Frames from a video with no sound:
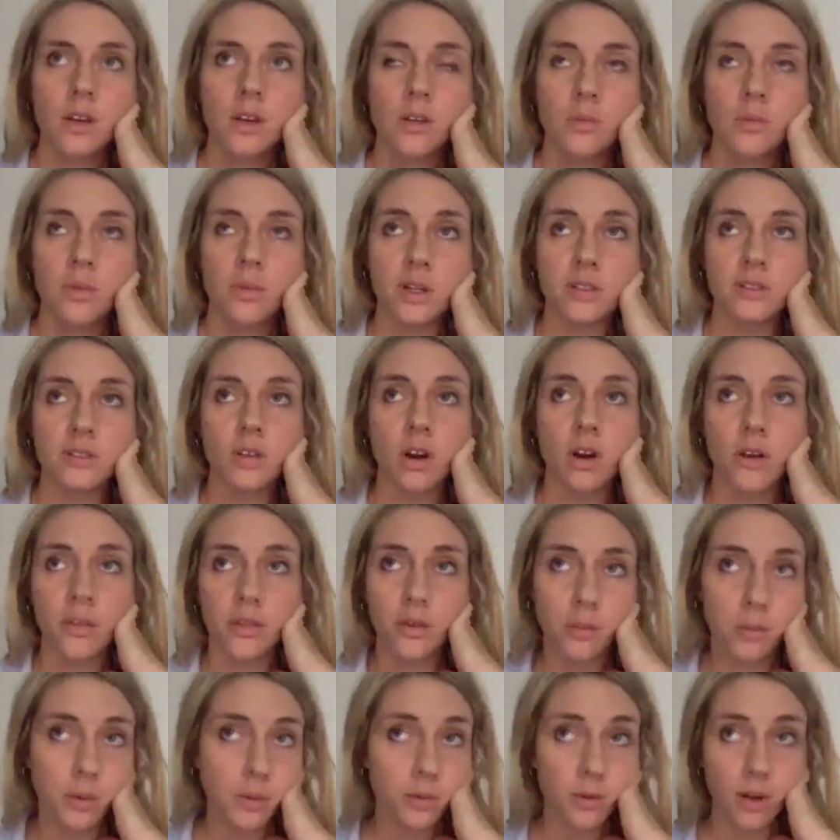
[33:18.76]
but
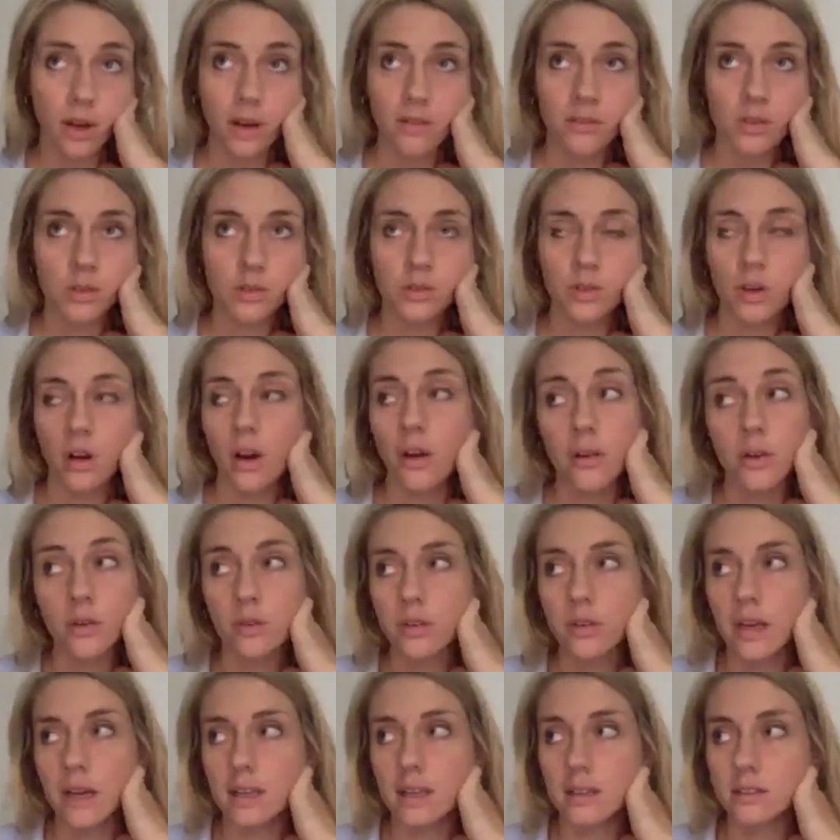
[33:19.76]
other people have also
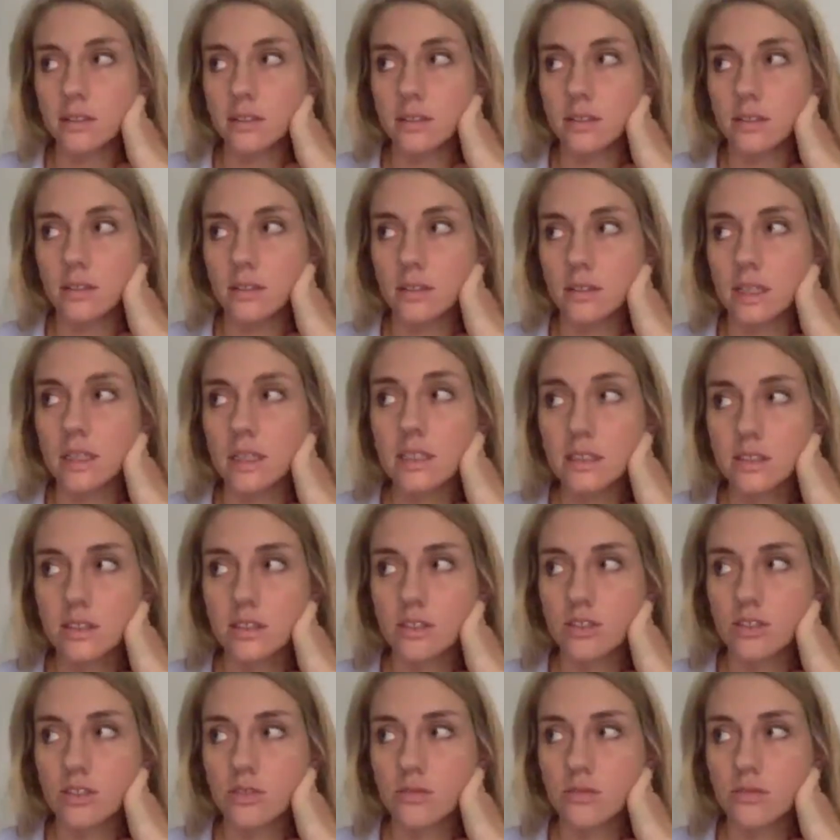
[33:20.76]
argued that these
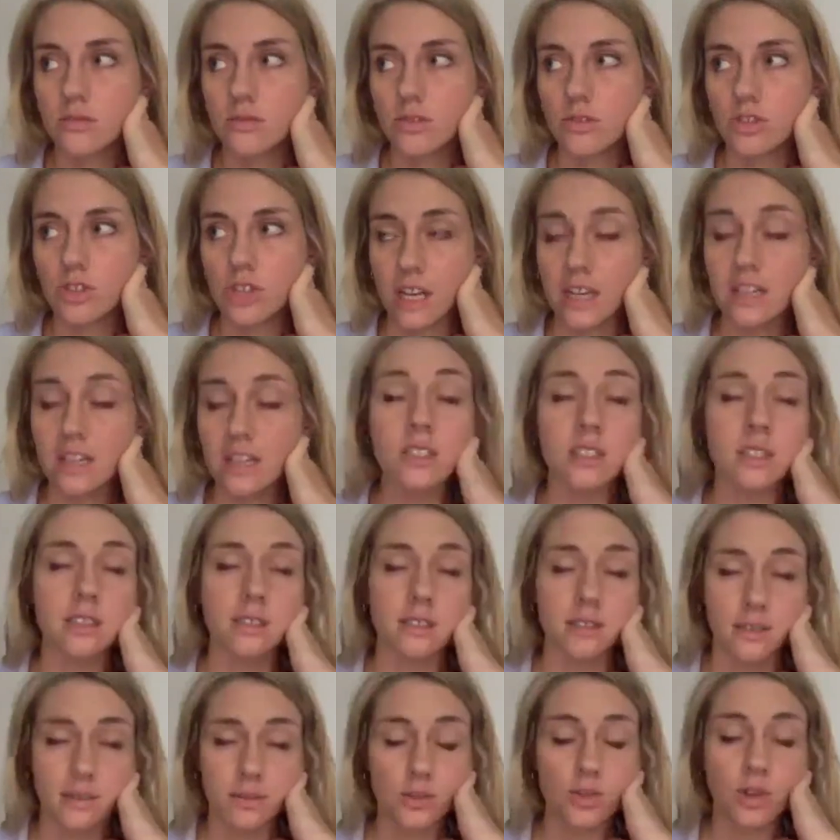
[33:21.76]

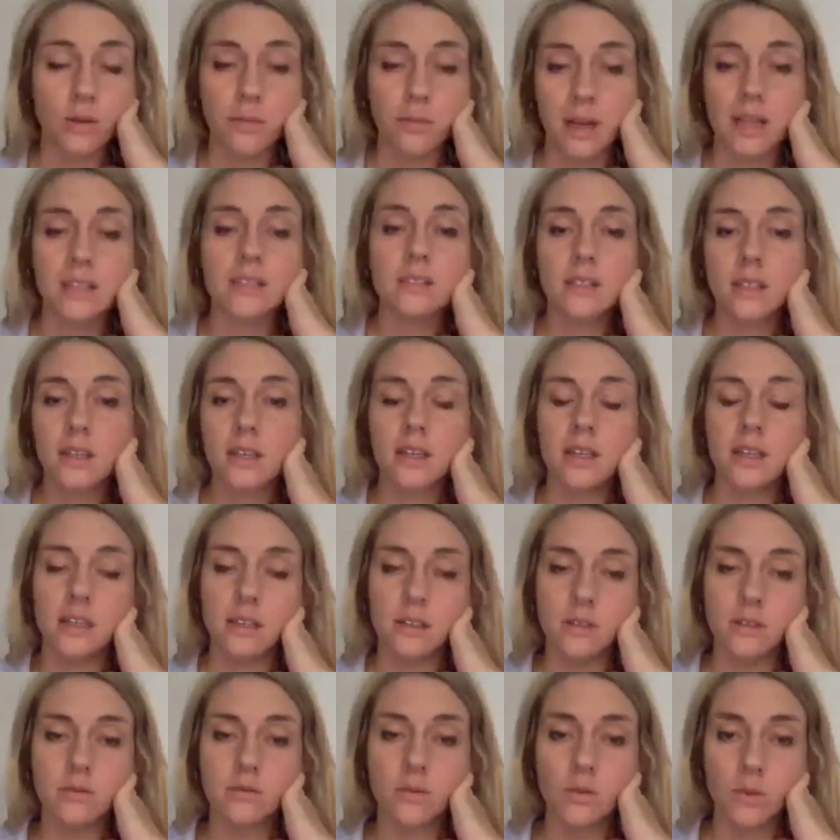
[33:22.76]
changes
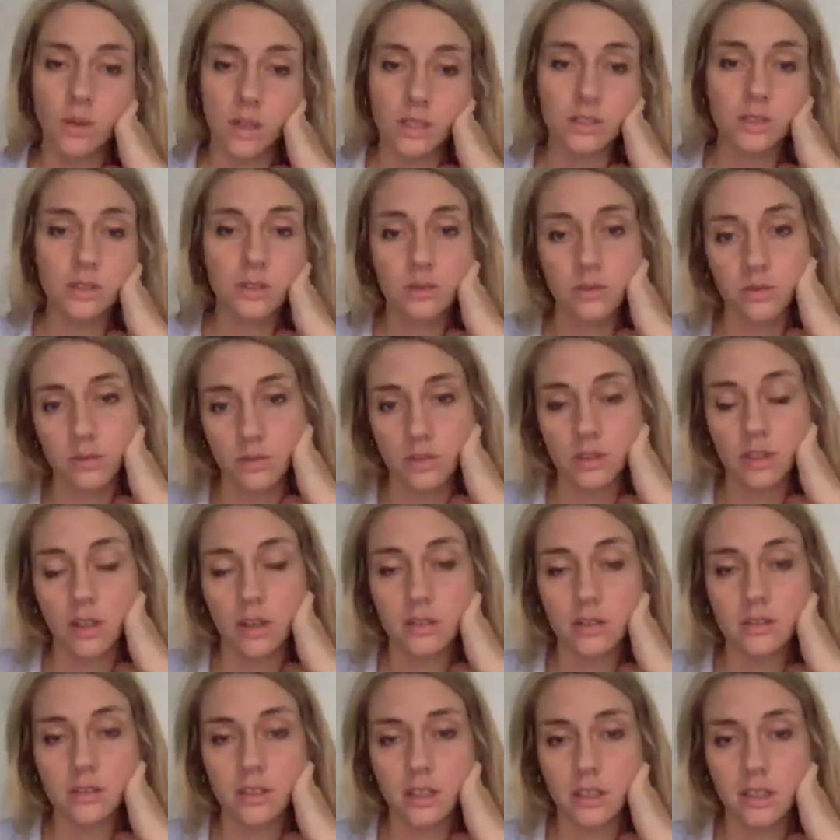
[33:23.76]
dramatically once you
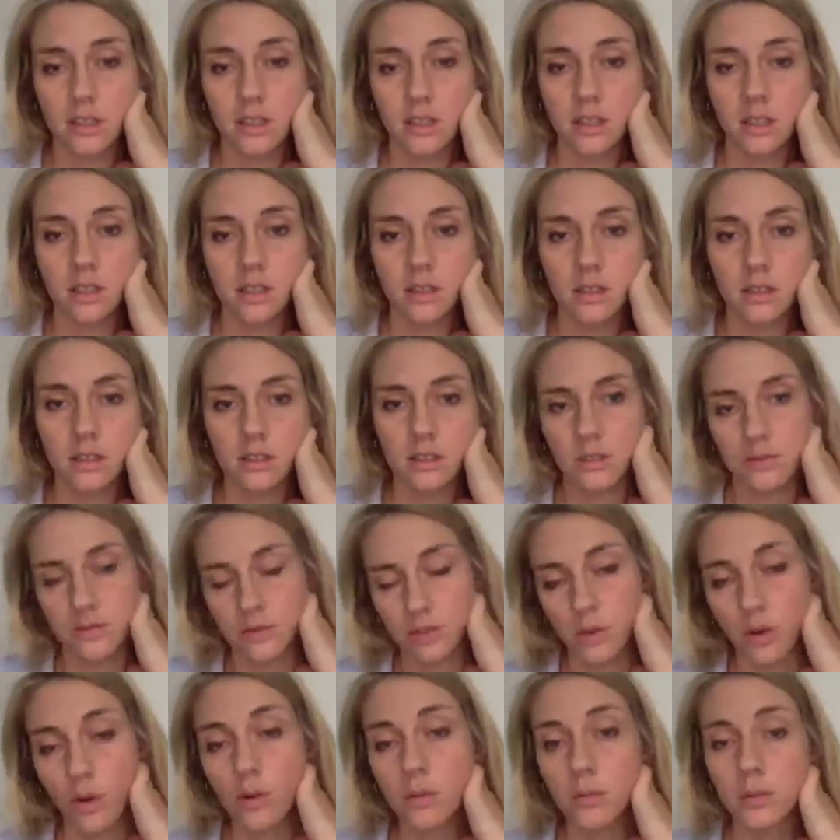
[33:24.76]
start taking
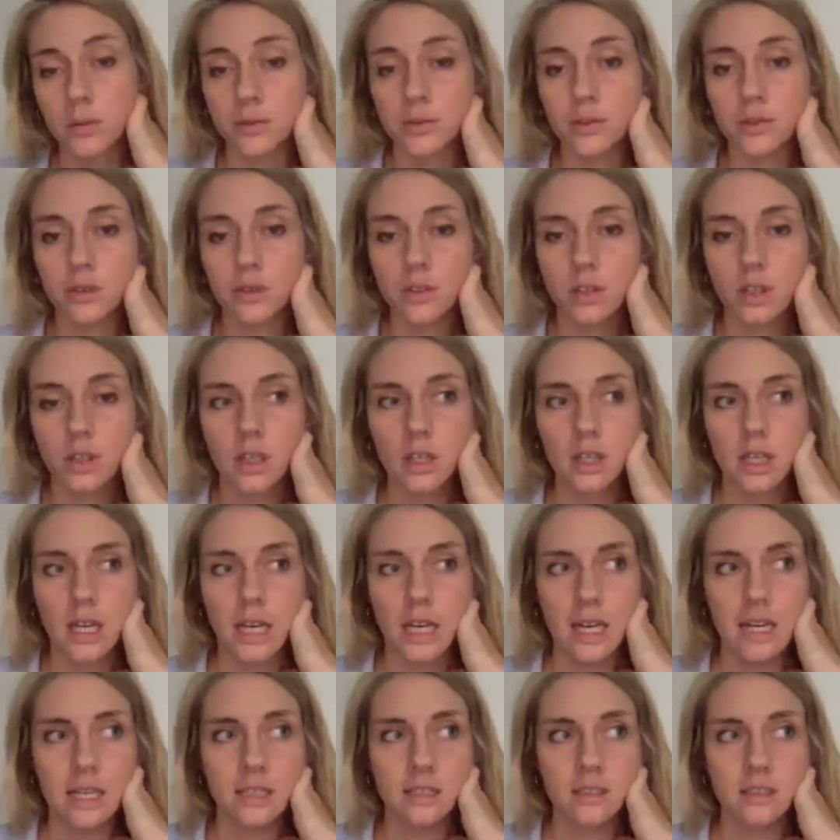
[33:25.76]
different hormones.
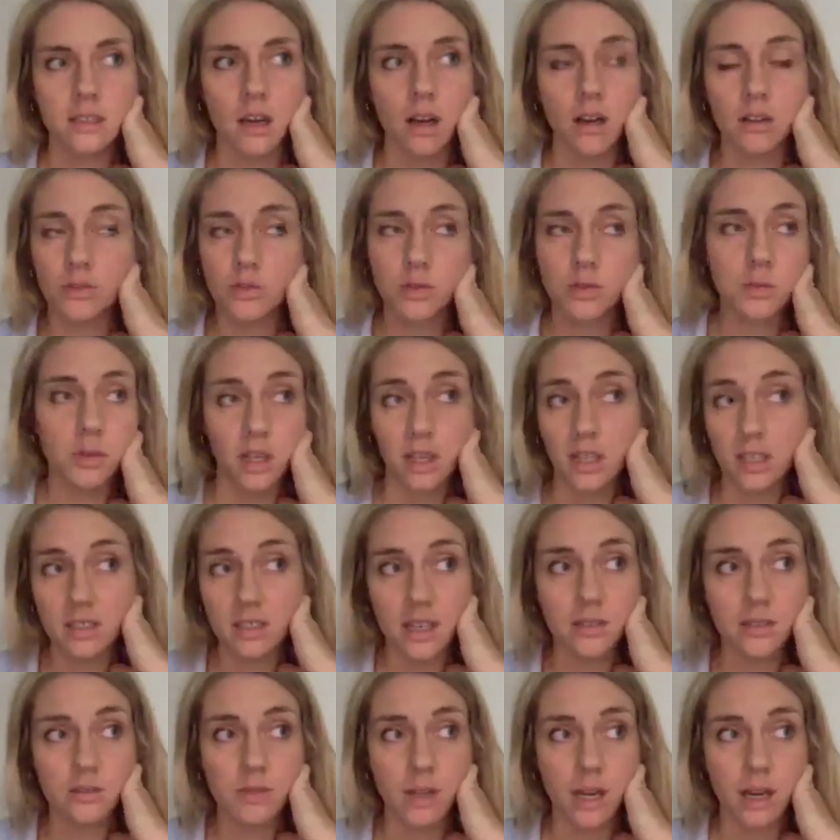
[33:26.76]
And to be honest,
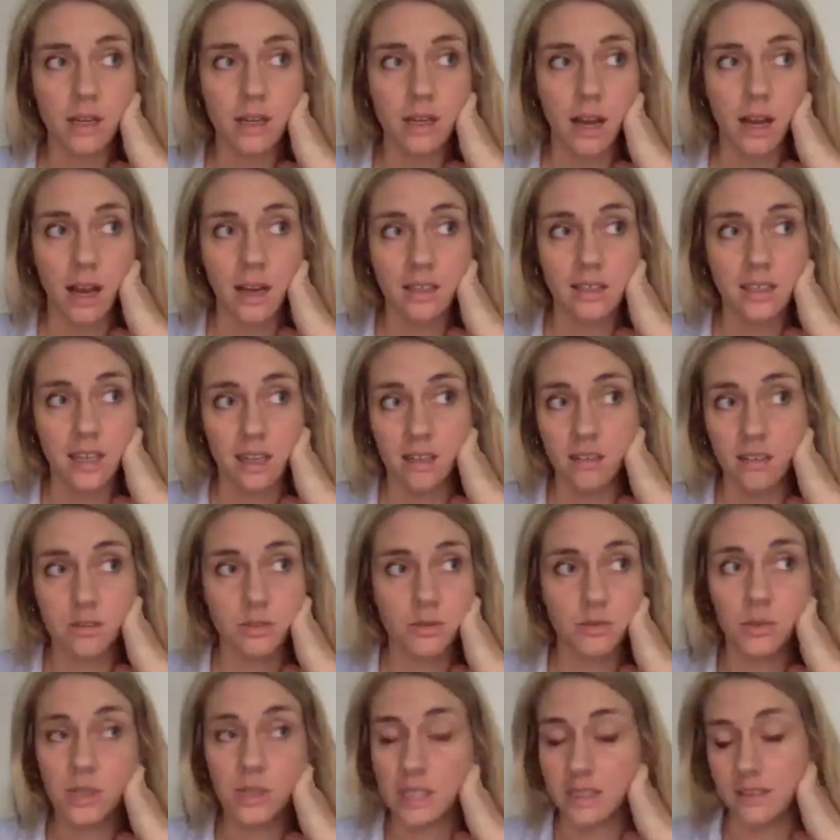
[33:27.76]
I, I, I can't
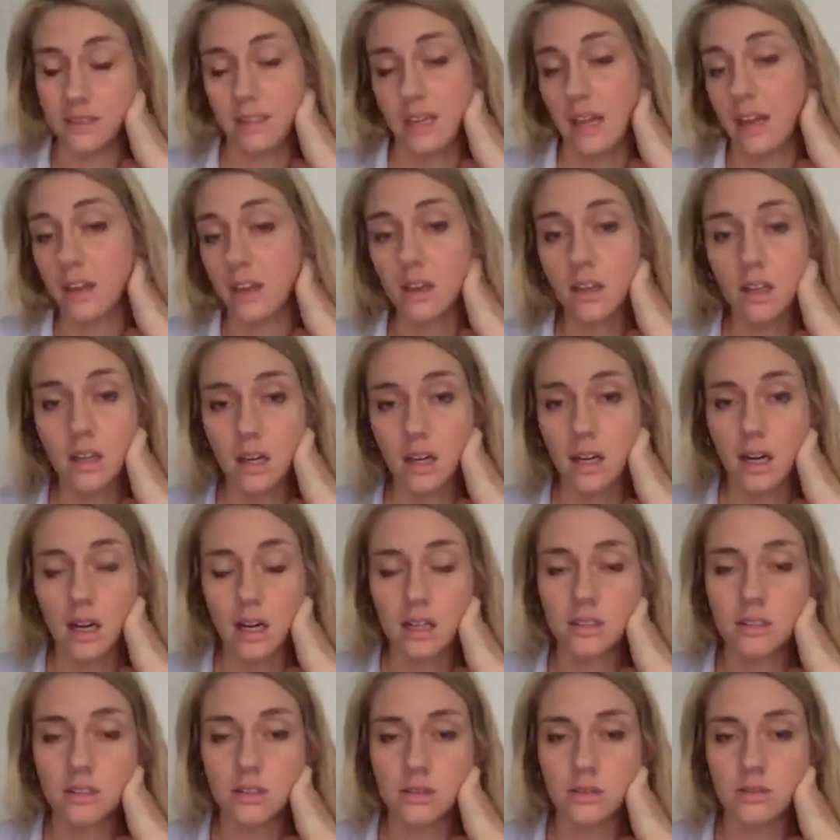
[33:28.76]
really say. I,
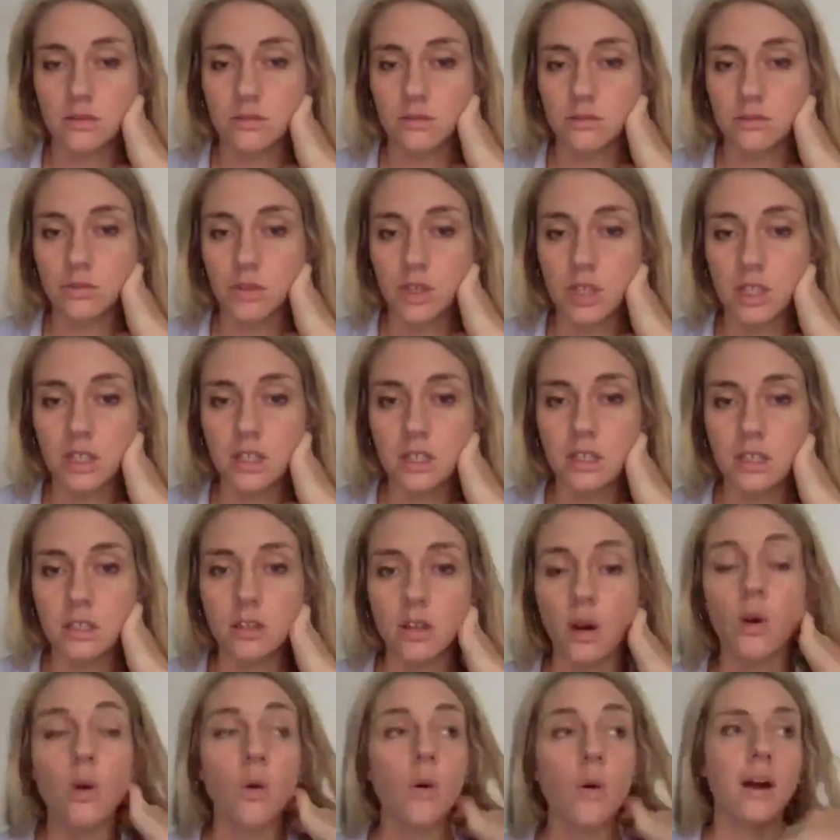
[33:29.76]
I don't really
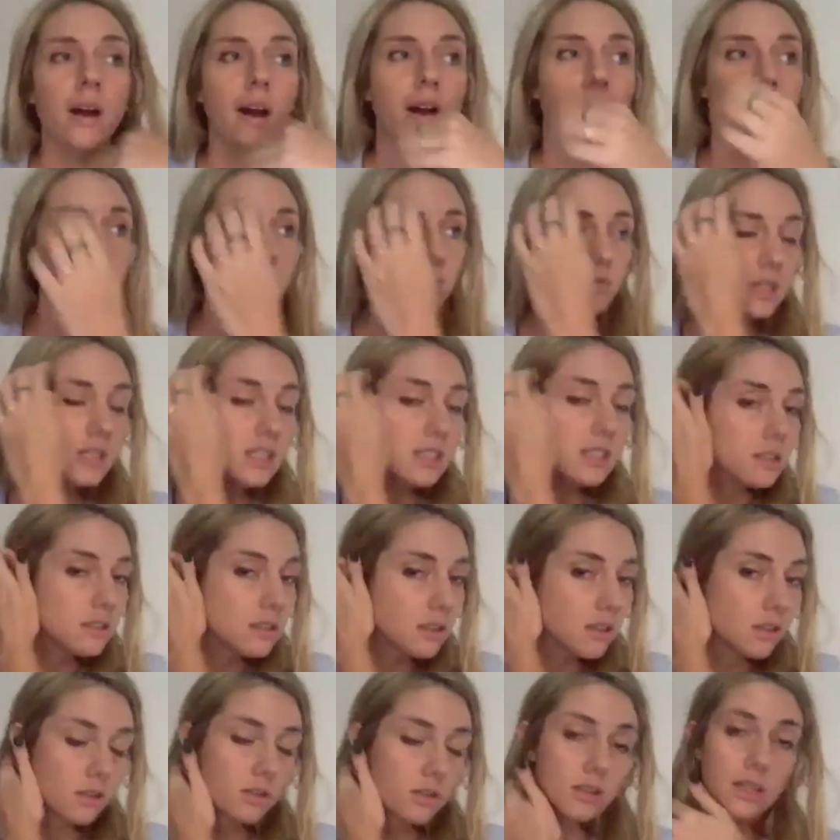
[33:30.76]
know. I haven't really
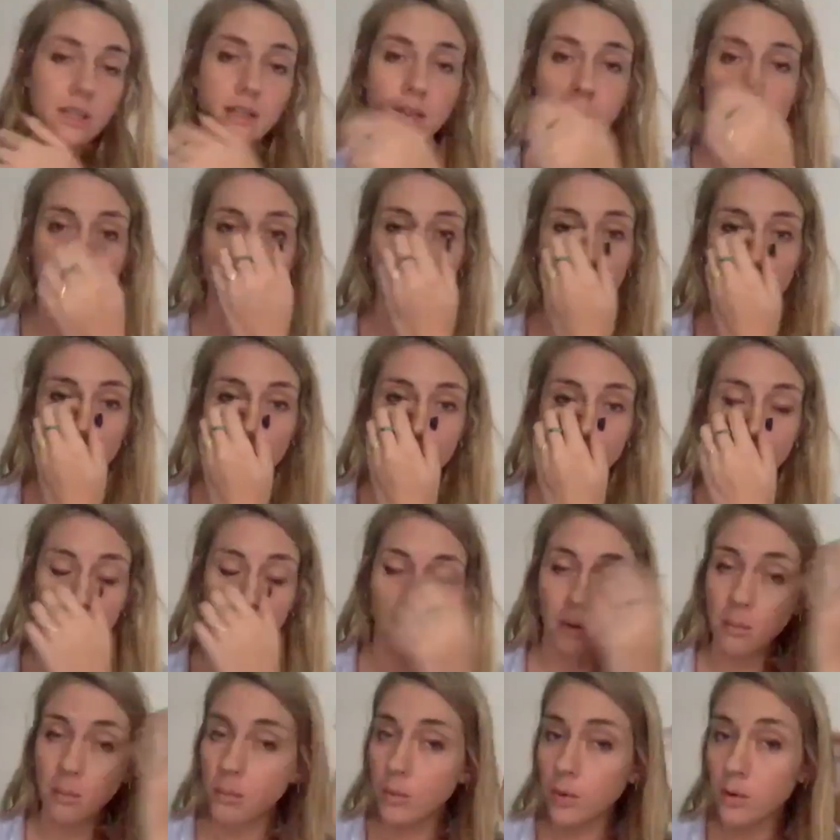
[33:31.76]
looked at the, the
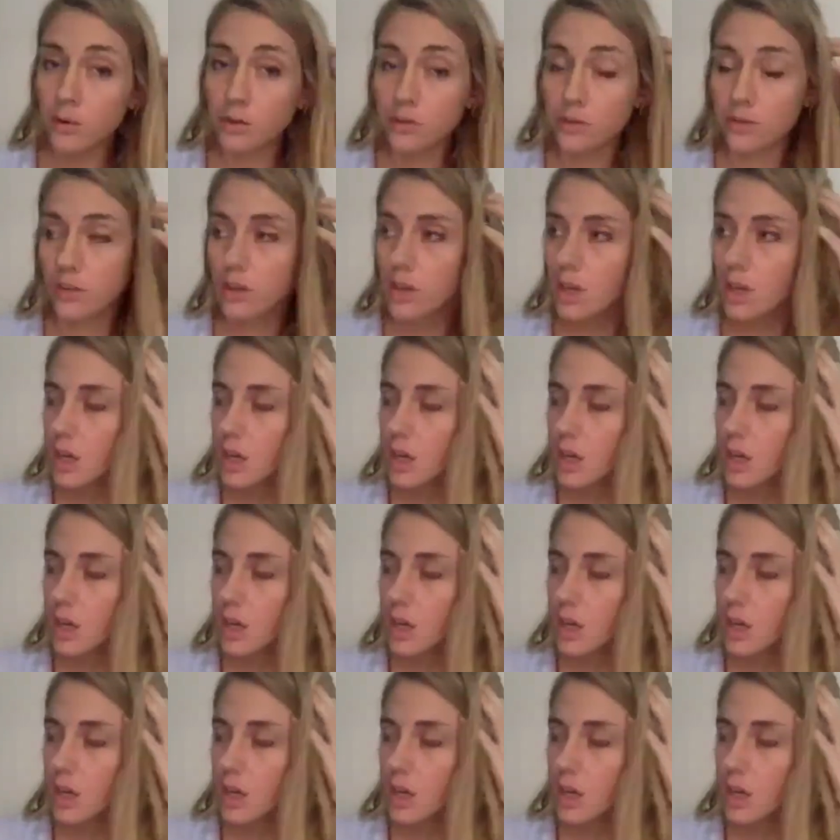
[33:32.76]
numbers.